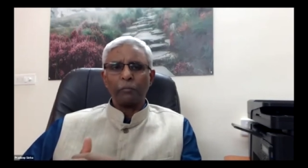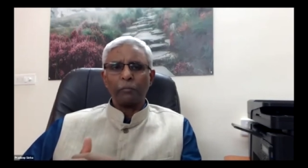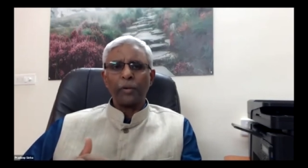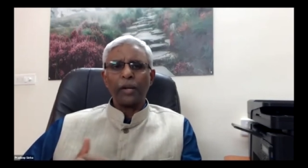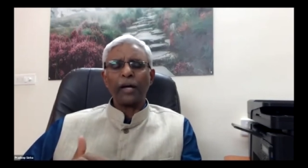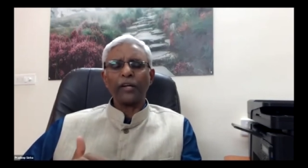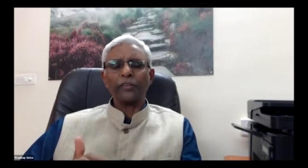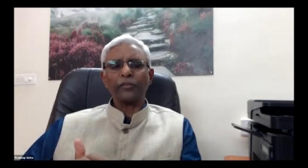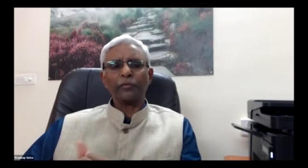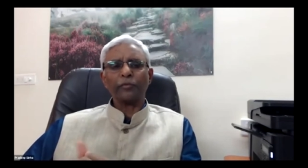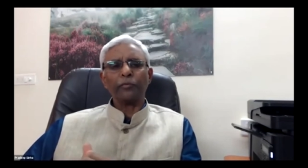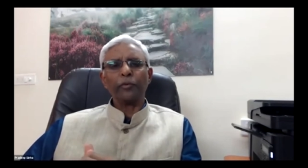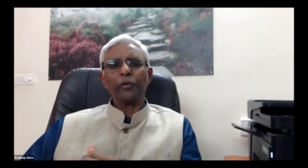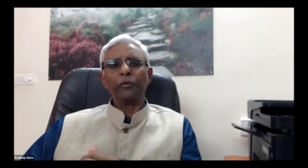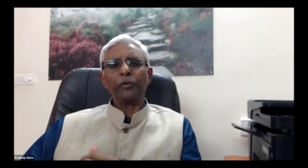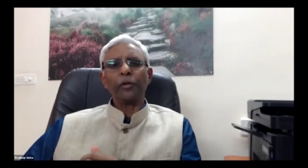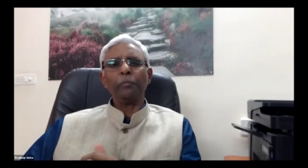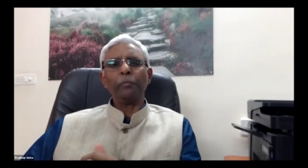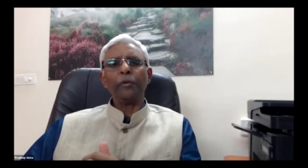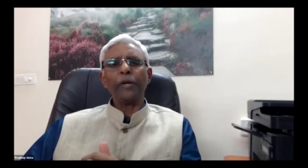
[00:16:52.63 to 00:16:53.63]
plus we
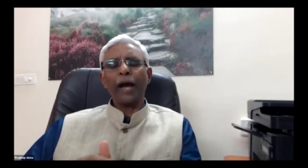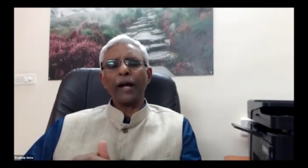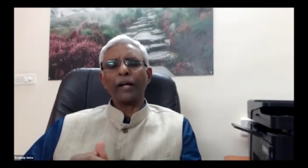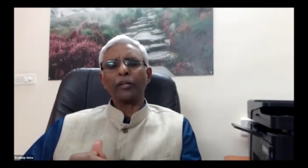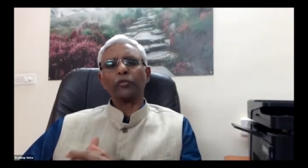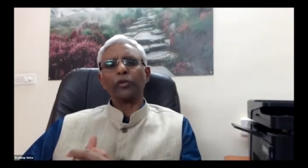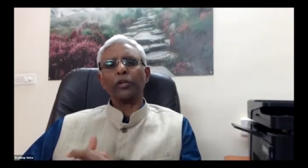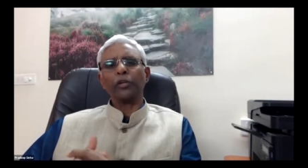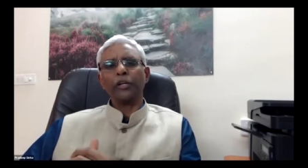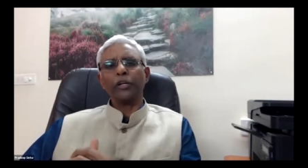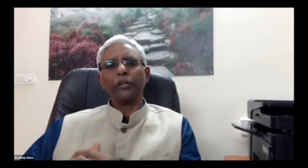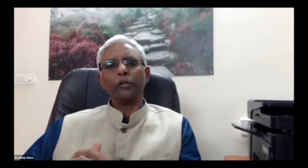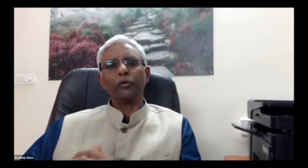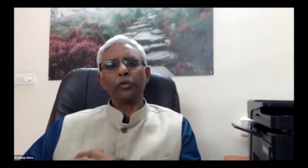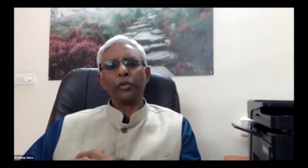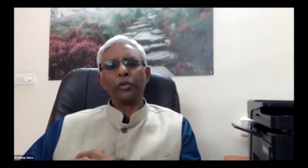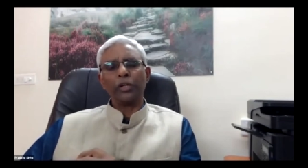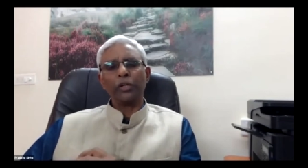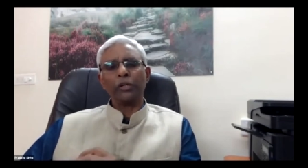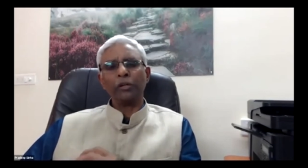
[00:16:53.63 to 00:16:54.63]
will be actually
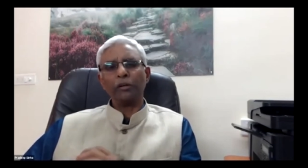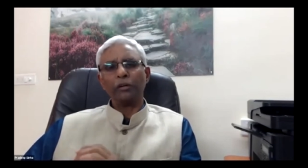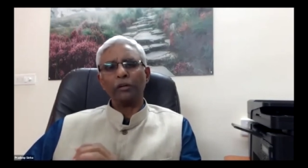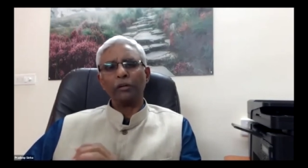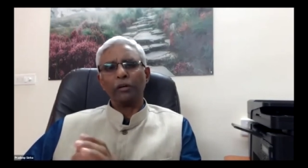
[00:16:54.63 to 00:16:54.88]
doing